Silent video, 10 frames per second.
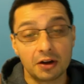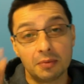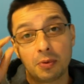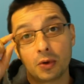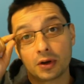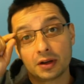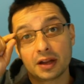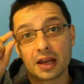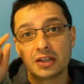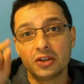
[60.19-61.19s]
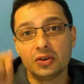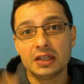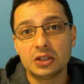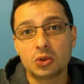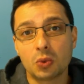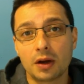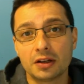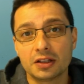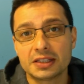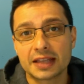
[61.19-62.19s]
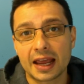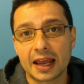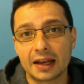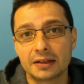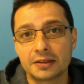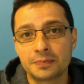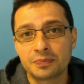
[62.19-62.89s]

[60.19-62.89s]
important that you need to understand.